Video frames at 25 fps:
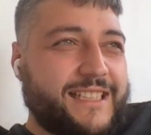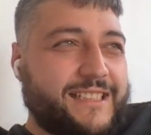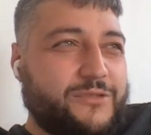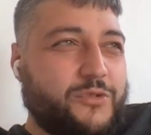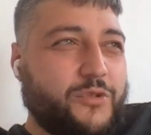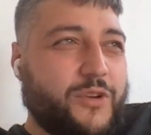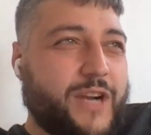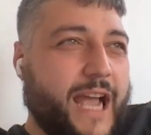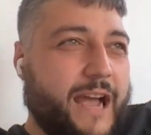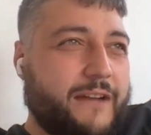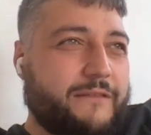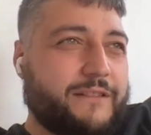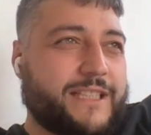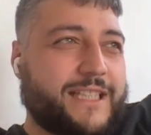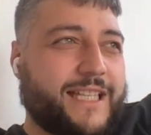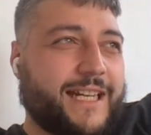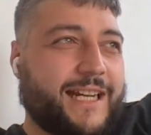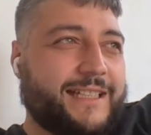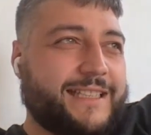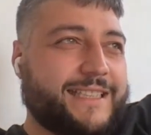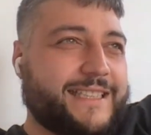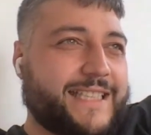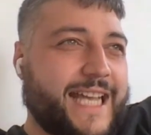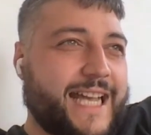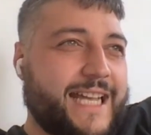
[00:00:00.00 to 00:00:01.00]
to have it
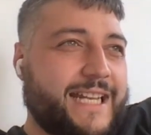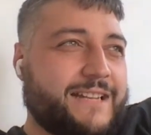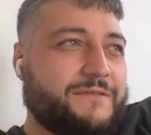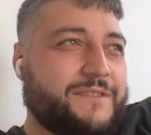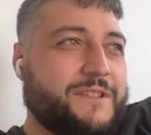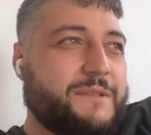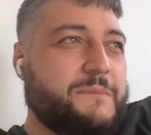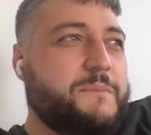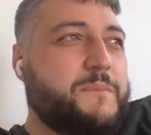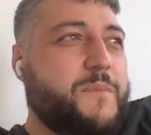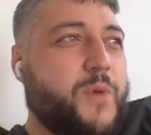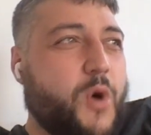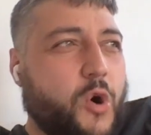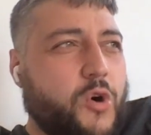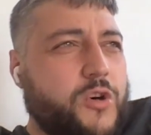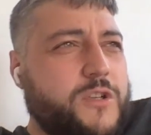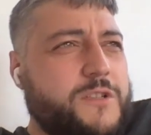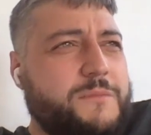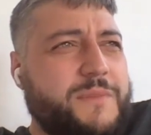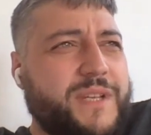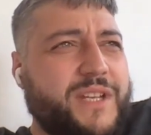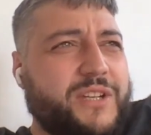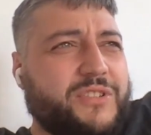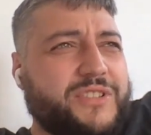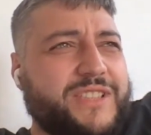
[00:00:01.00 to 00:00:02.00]
outside of the box
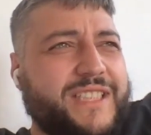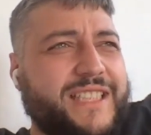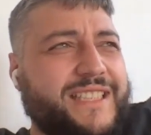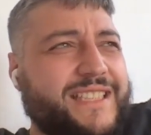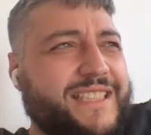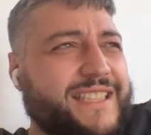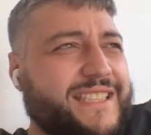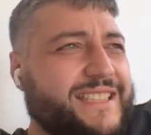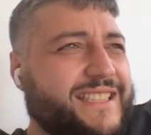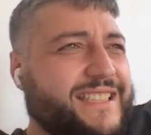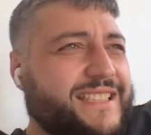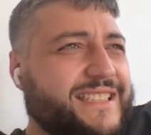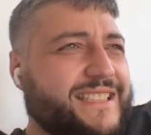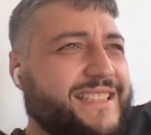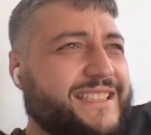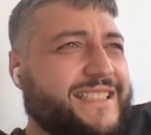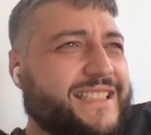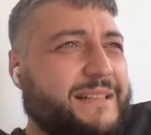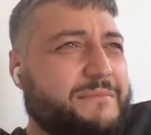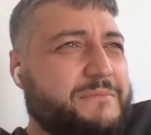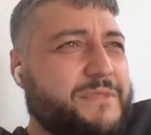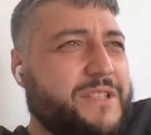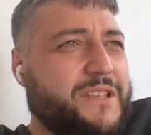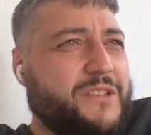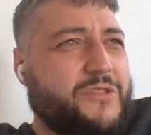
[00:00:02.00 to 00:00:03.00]
because I think this is
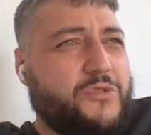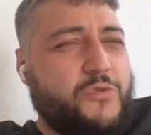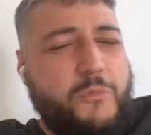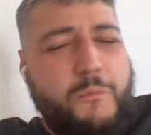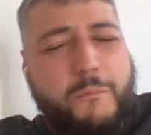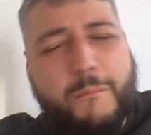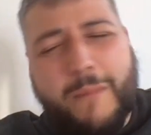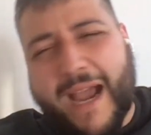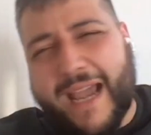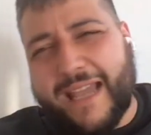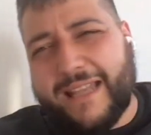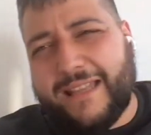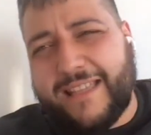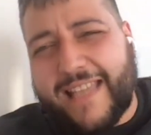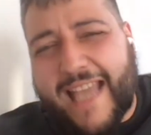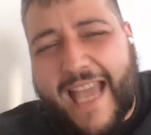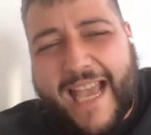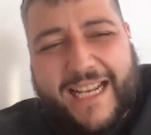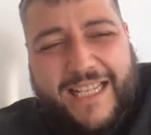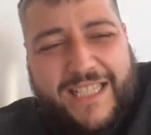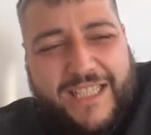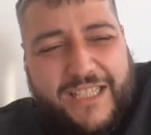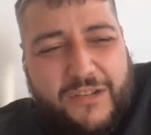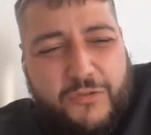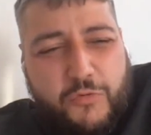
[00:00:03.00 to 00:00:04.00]
something you might
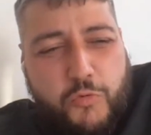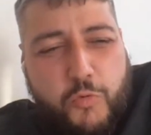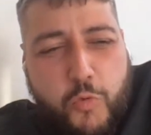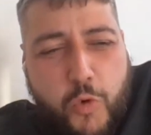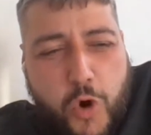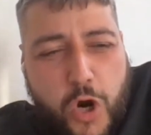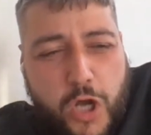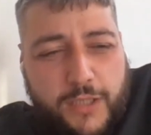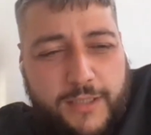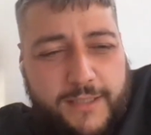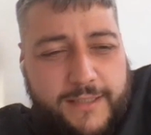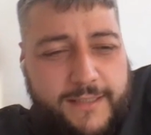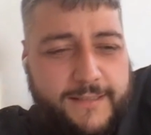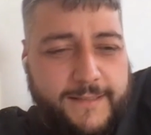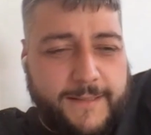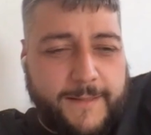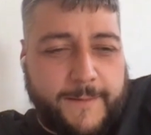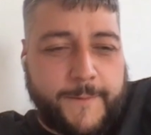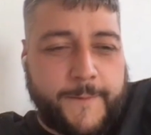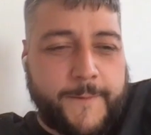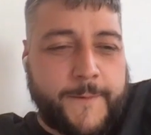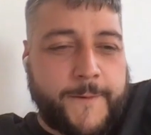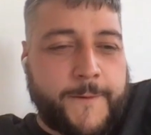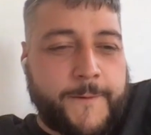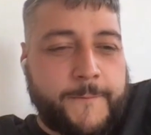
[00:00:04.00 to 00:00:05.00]
actually want.
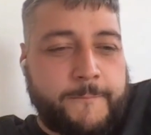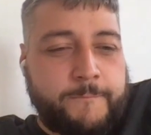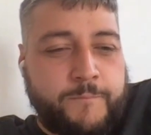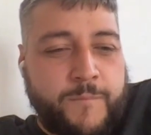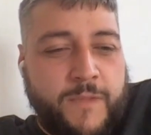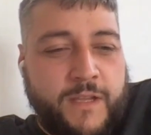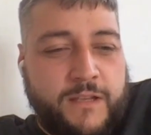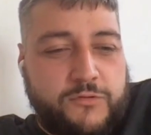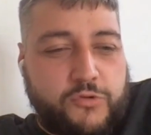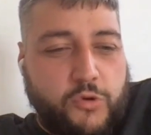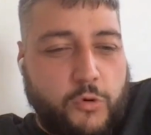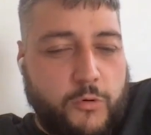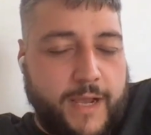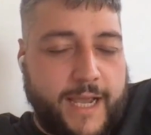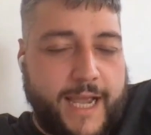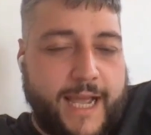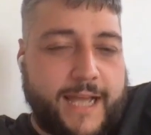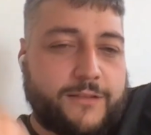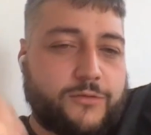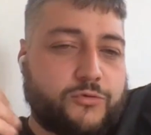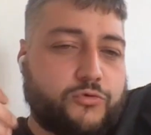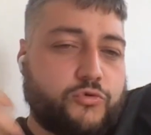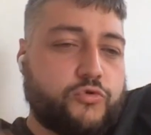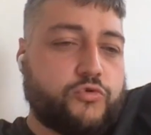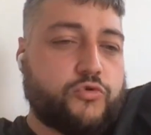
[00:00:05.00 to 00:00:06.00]
So I
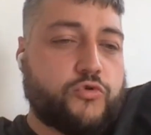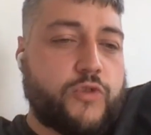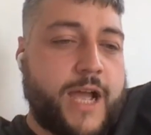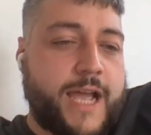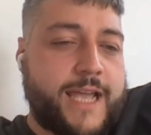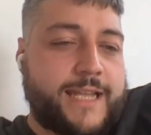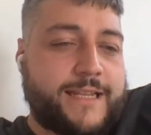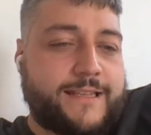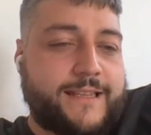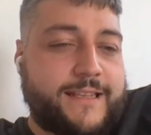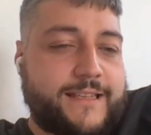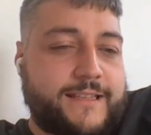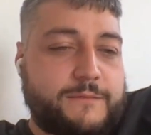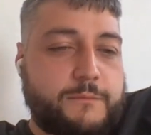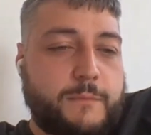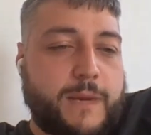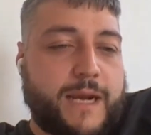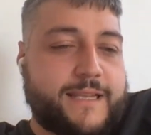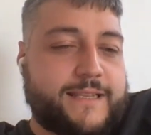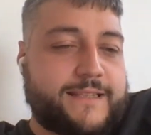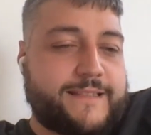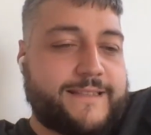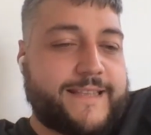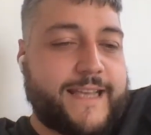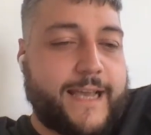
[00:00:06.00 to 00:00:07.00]
had to write this
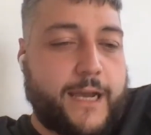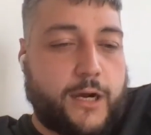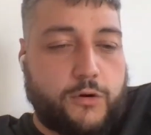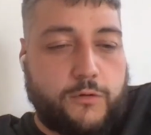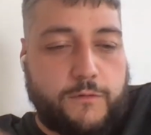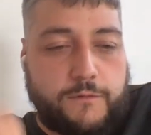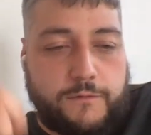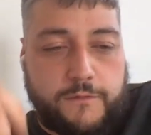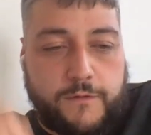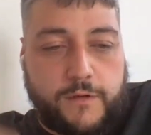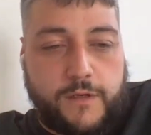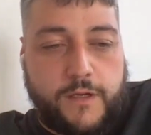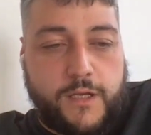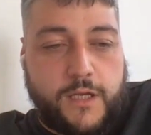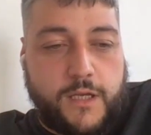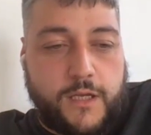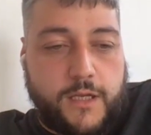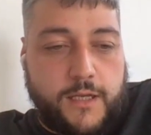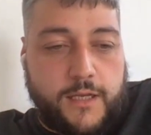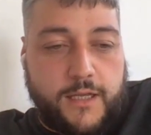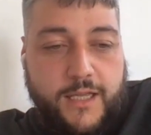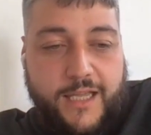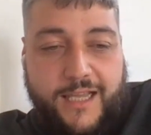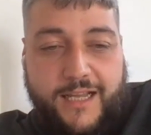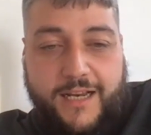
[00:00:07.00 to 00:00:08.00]
myself.
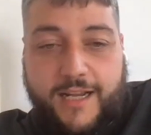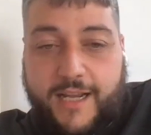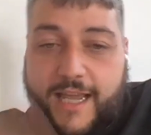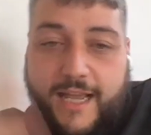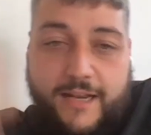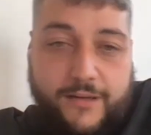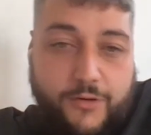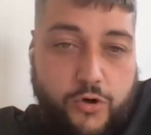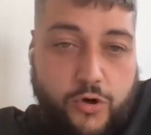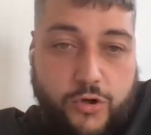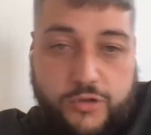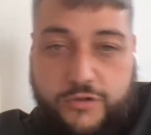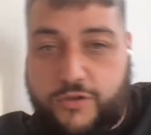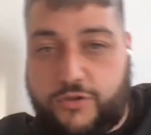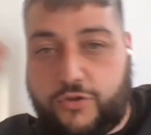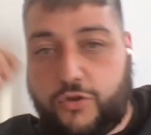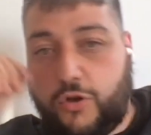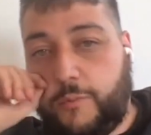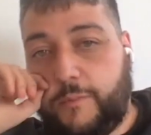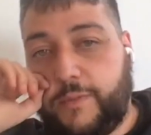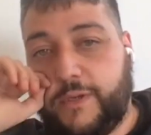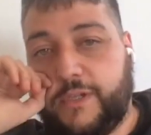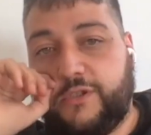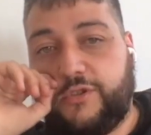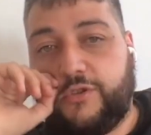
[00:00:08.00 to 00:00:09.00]
And again, code is
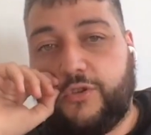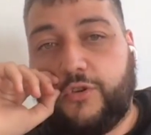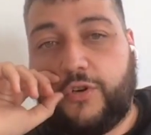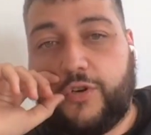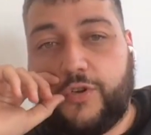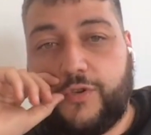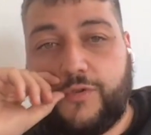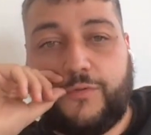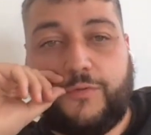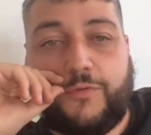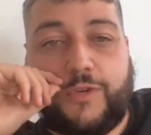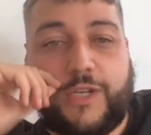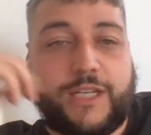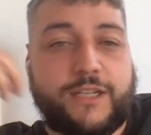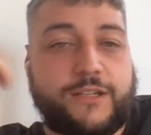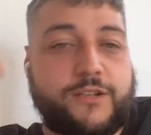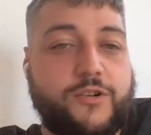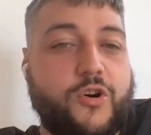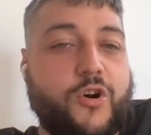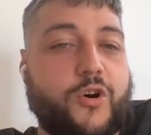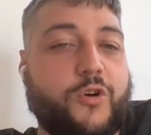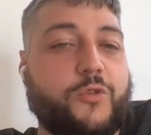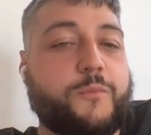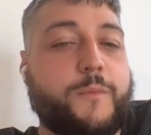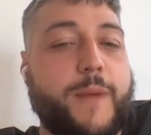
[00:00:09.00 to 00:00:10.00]
open source. You can
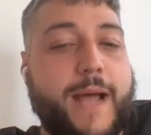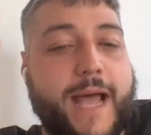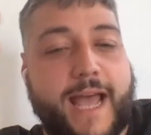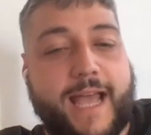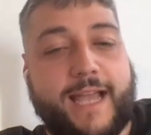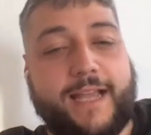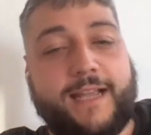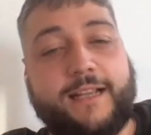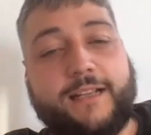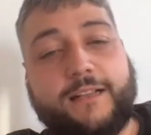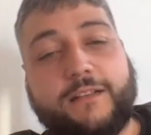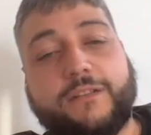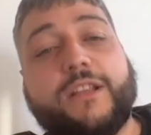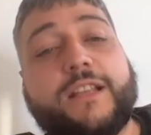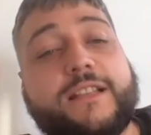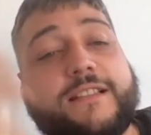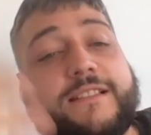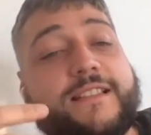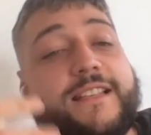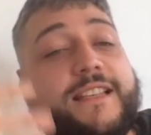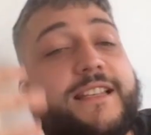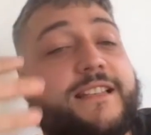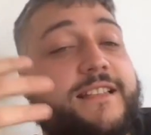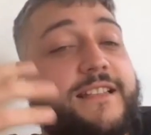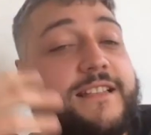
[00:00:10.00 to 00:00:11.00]
go back and
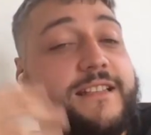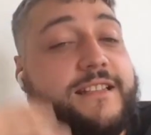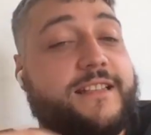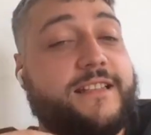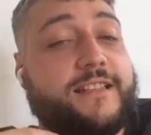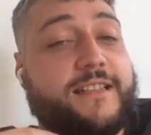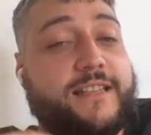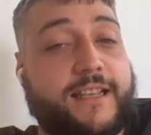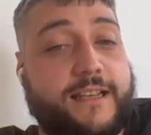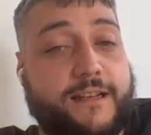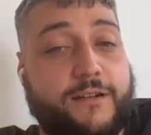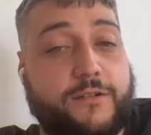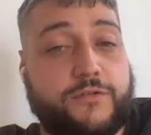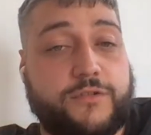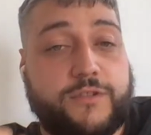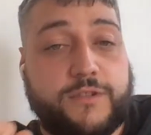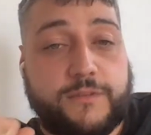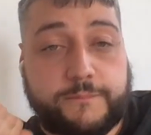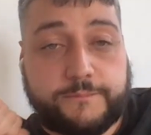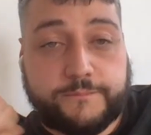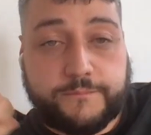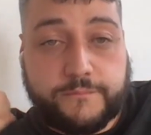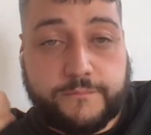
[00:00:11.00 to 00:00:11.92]
see it in details.